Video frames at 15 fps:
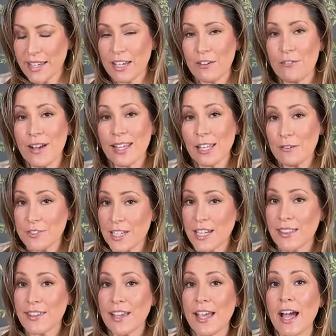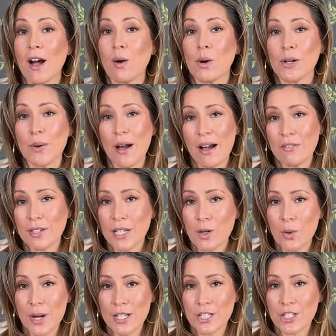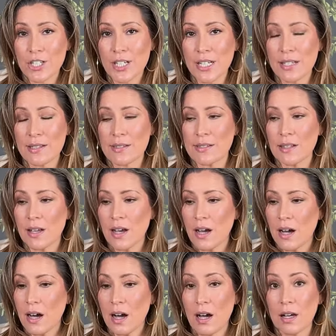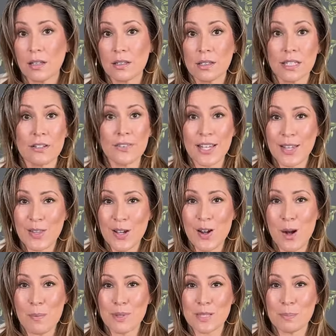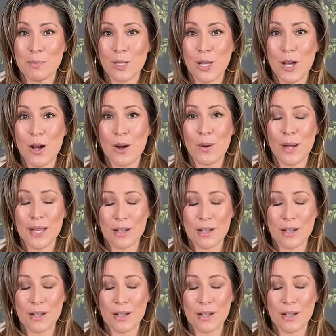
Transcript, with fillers: if I left anything out or you have any questions, leave it in the comments below and